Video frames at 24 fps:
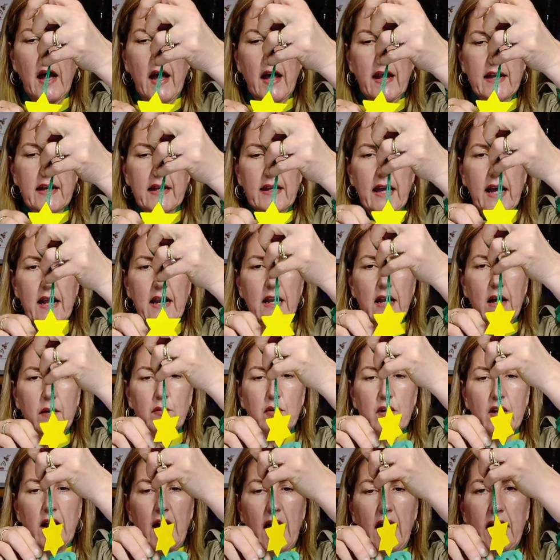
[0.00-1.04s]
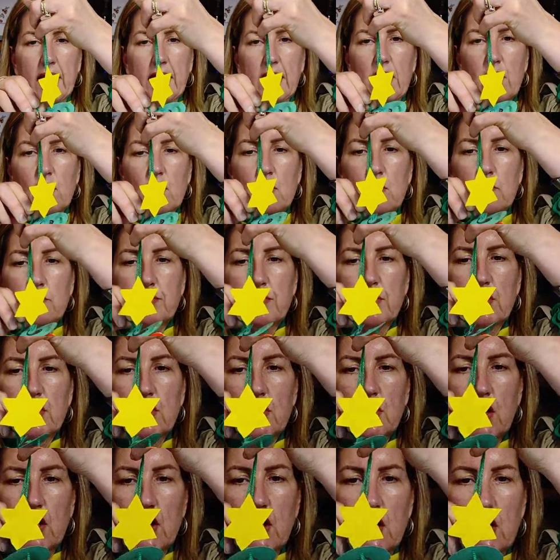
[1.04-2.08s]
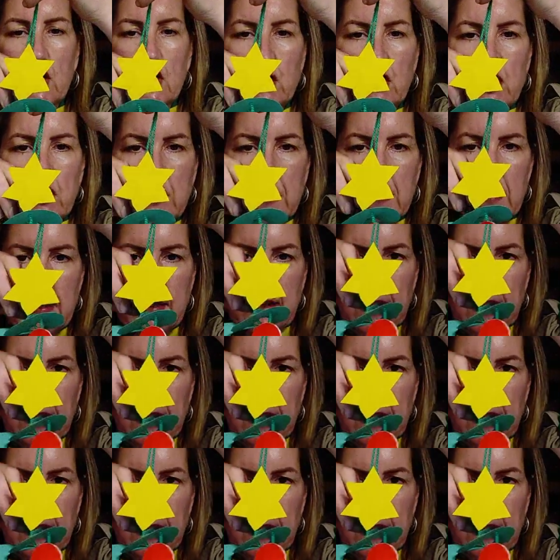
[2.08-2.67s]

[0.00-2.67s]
And again, I'm going to hang it up just to